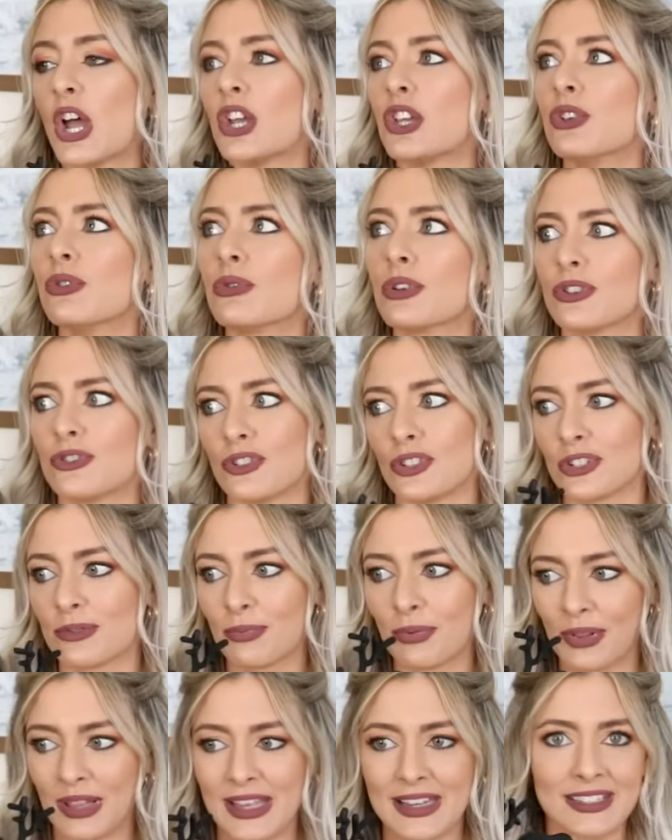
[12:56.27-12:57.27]
you can just
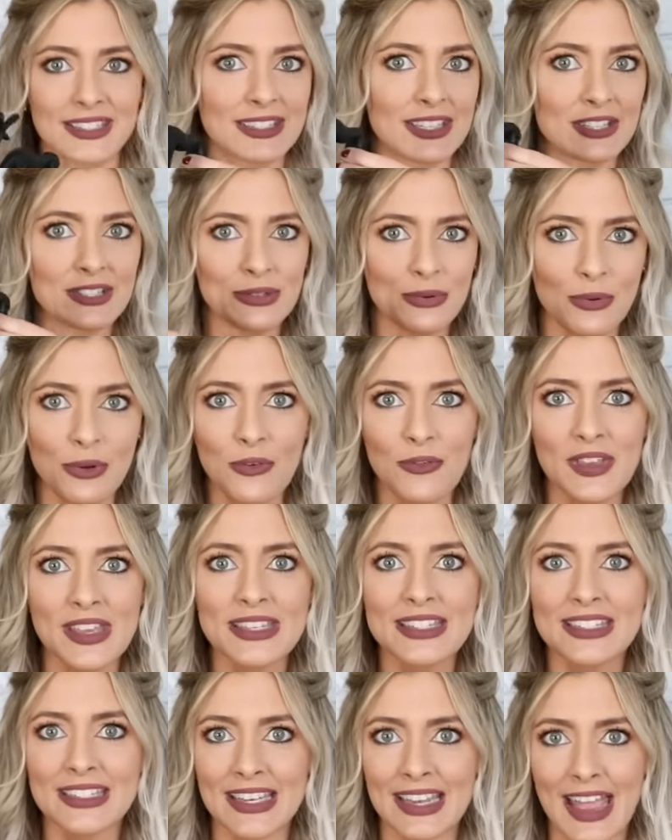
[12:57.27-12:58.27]
place the two of
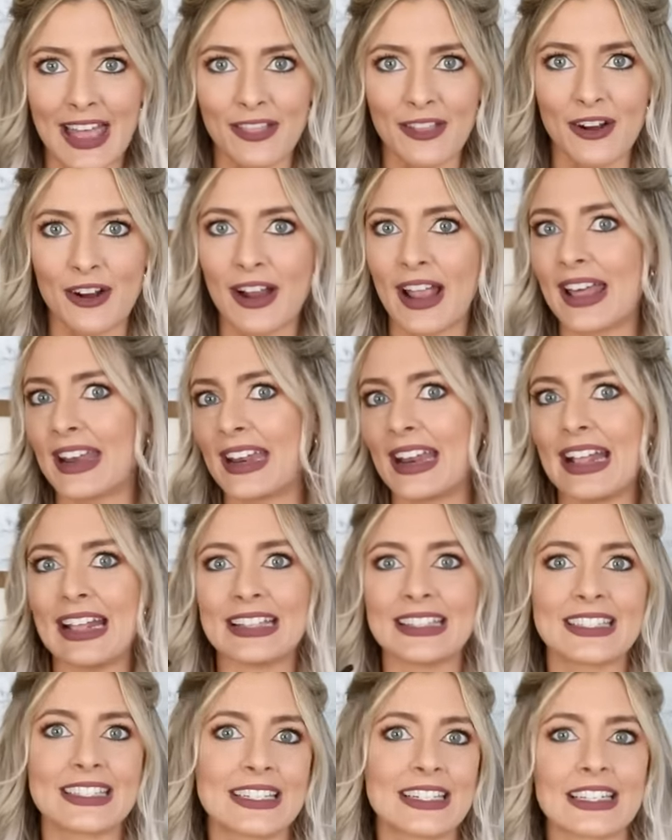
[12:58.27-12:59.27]
these together and it
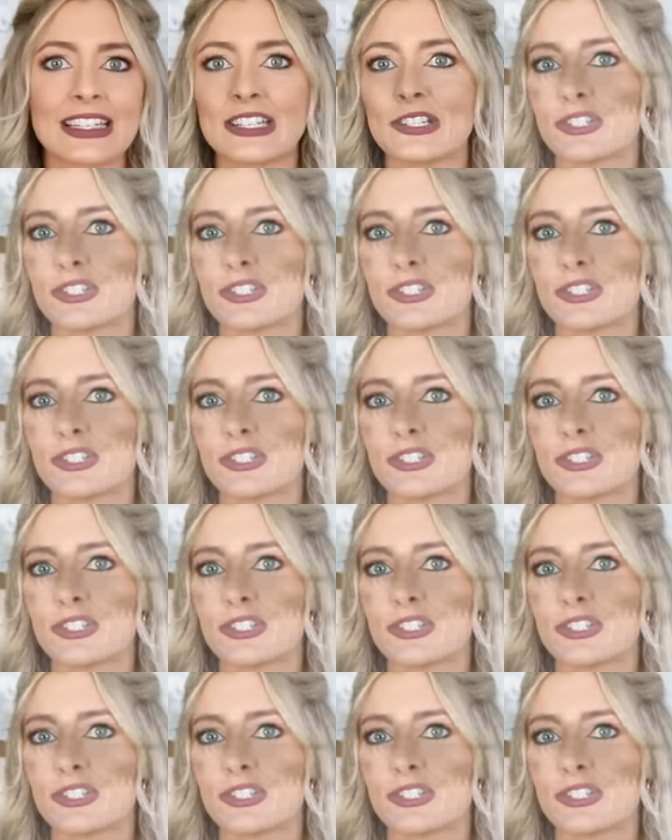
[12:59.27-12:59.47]
instantly